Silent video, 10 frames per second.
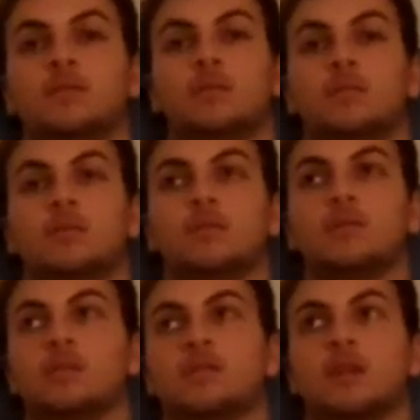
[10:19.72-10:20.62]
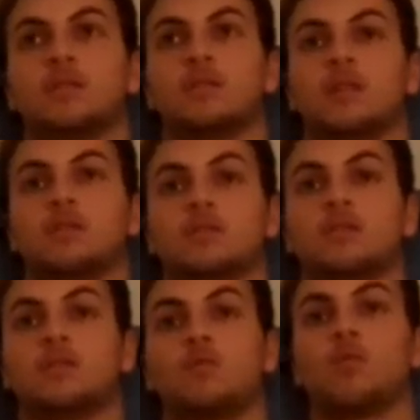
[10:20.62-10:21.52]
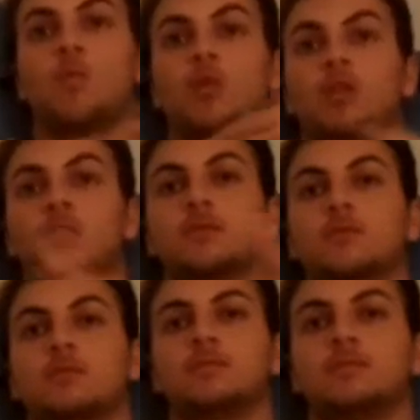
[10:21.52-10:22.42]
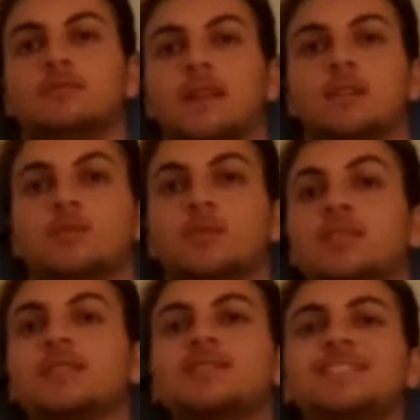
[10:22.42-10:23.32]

No C-section. I was naturally.